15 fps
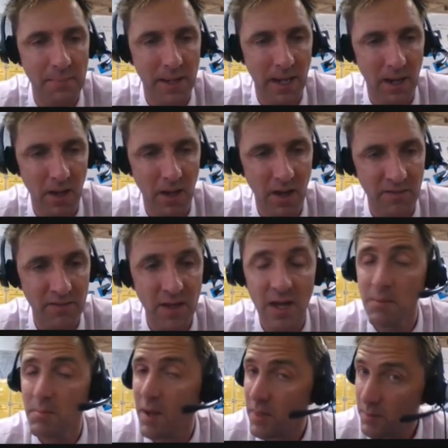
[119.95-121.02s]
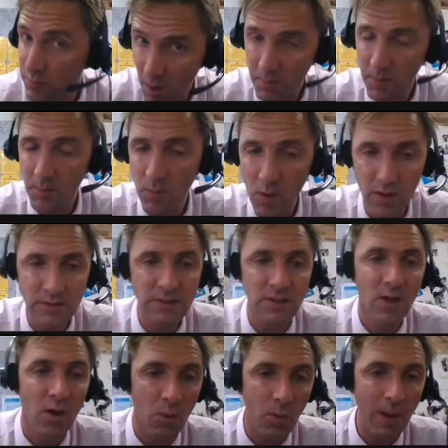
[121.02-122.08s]
a better life. But the problem was
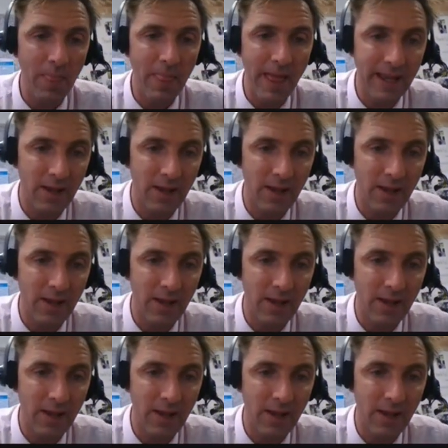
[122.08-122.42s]
when they